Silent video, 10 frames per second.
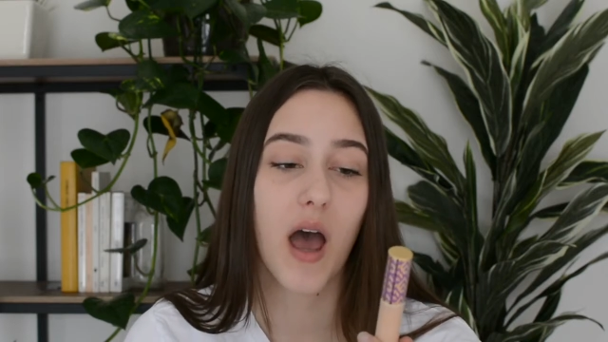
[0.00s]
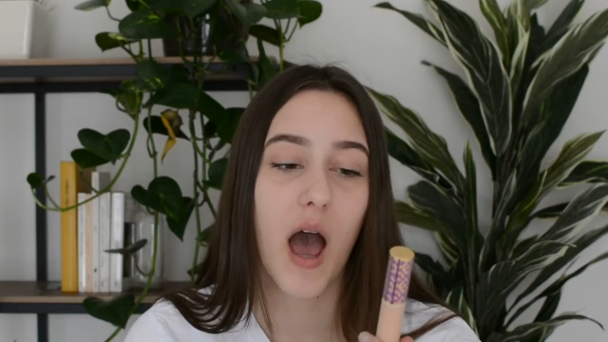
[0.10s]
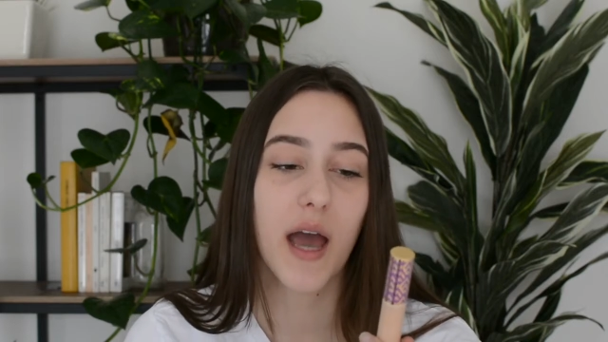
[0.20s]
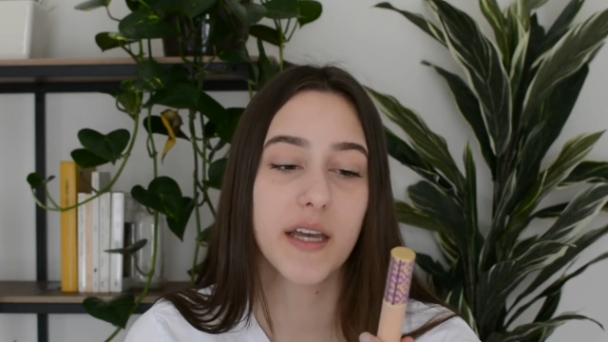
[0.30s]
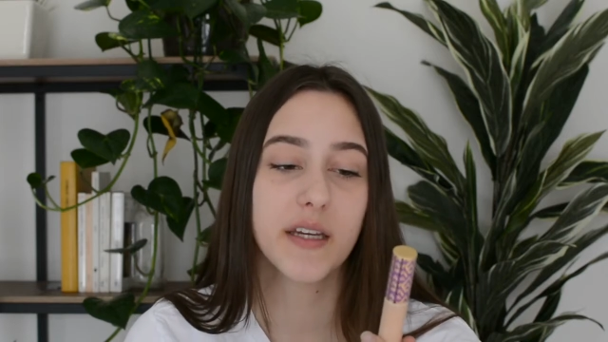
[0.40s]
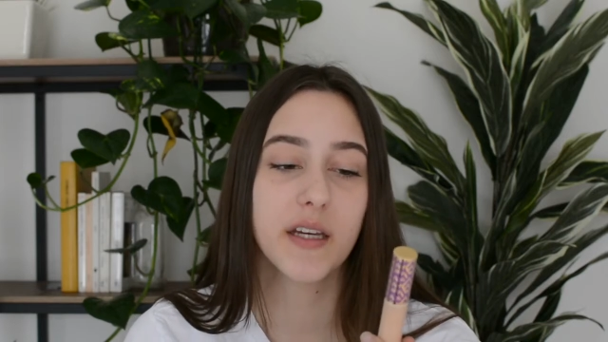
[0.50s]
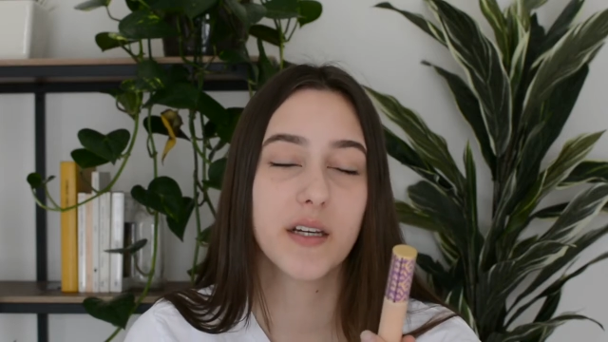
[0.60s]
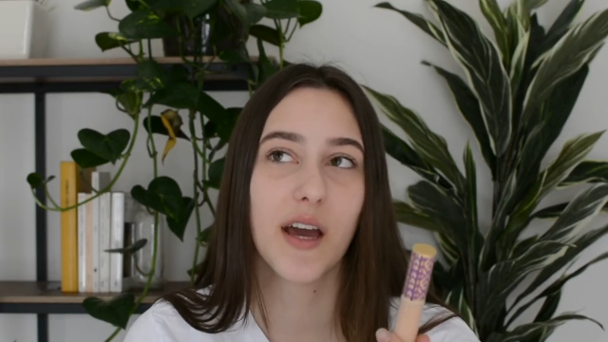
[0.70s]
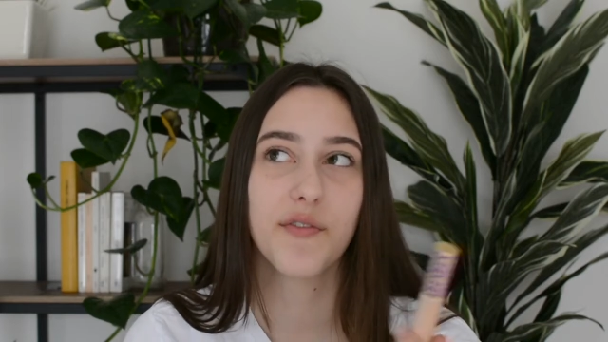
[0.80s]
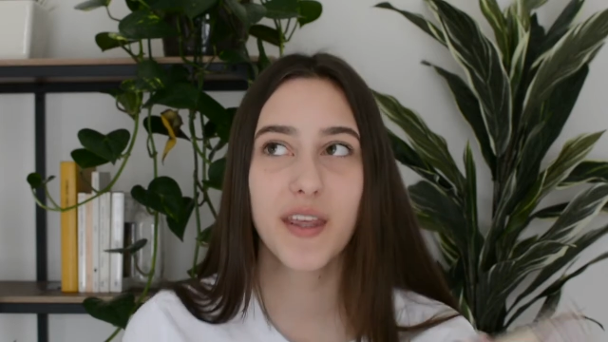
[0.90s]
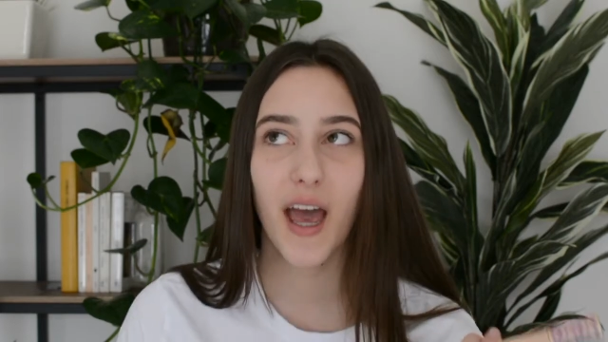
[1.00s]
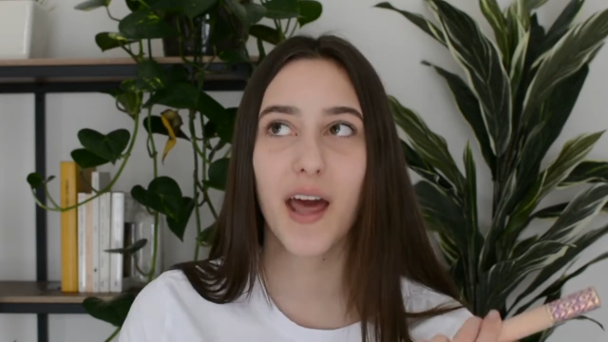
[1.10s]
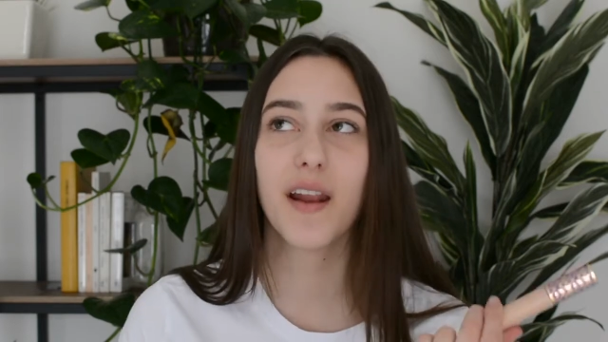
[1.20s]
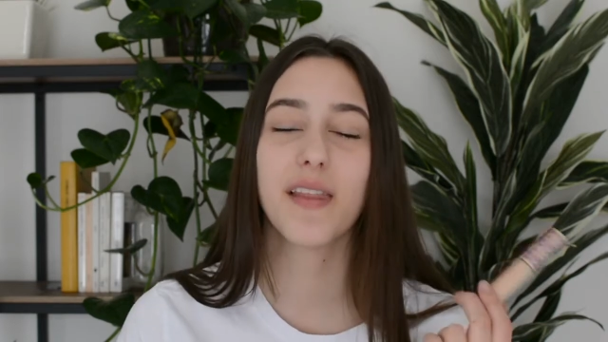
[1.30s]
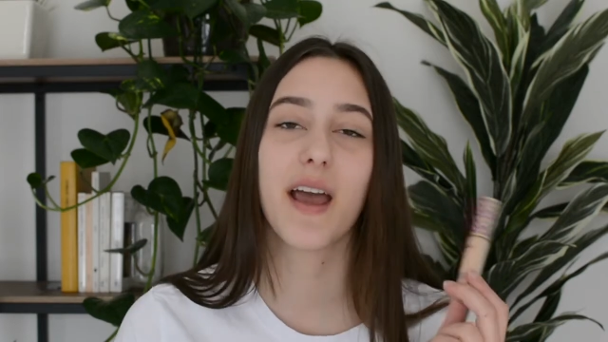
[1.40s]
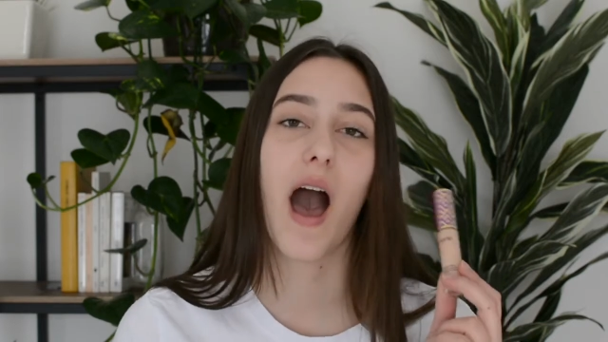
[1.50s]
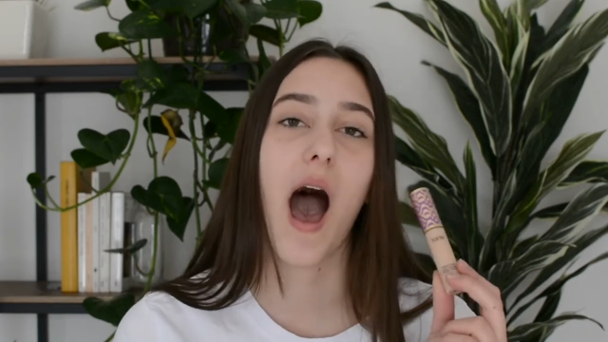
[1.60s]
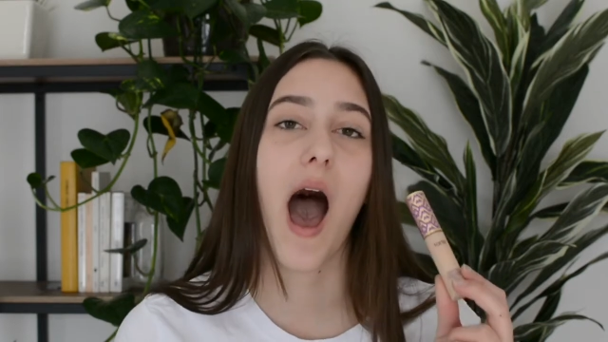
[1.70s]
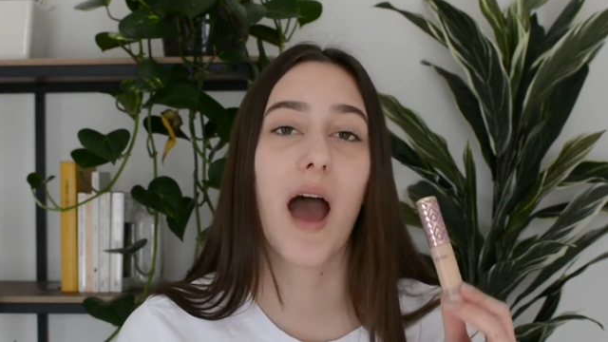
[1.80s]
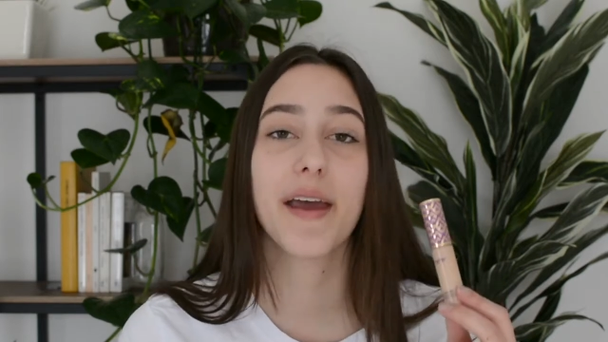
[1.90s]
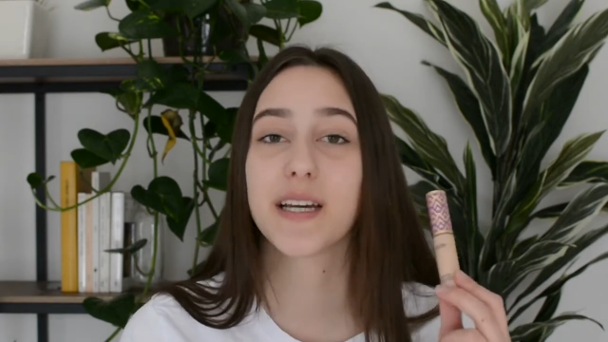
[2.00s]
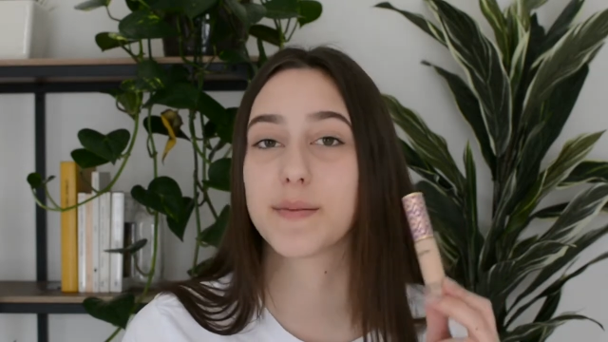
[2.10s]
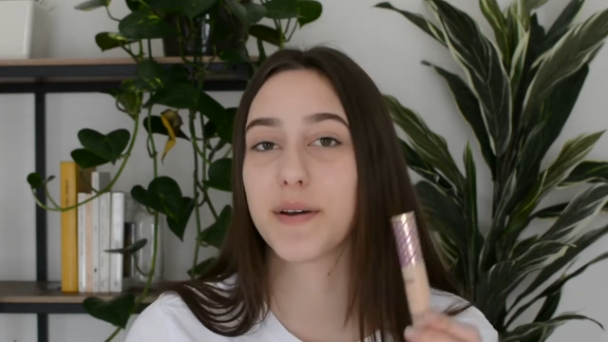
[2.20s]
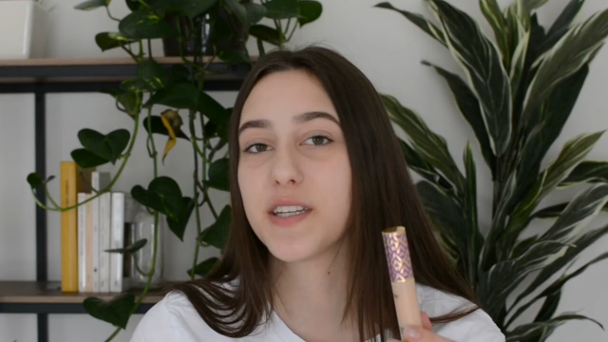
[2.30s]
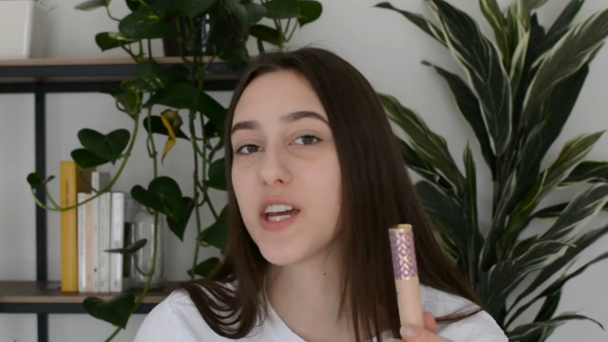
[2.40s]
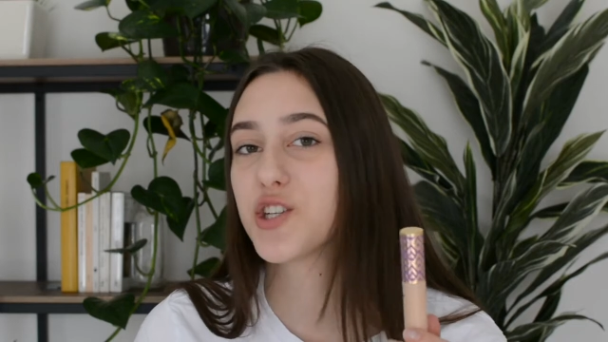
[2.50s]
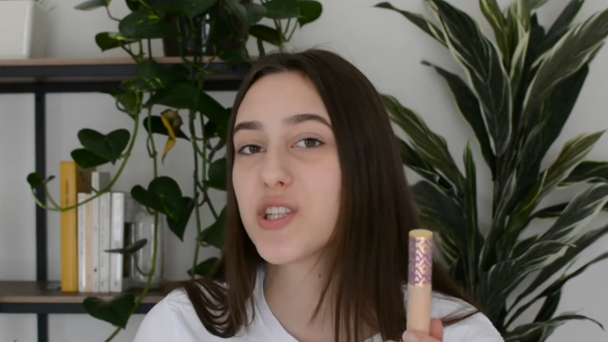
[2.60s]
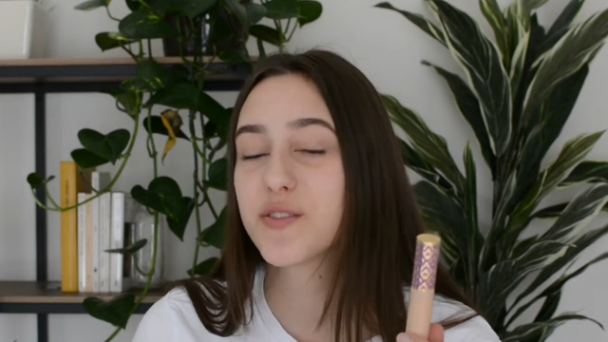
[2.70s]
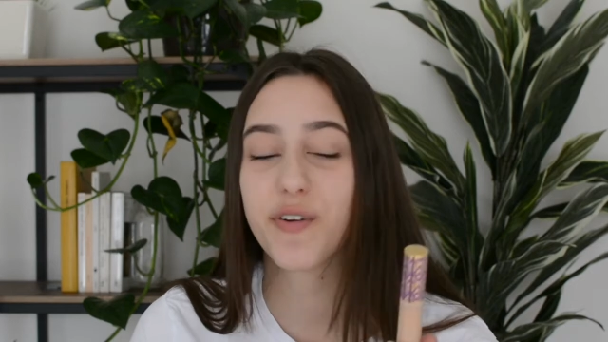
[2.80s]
I definitely had like high expectations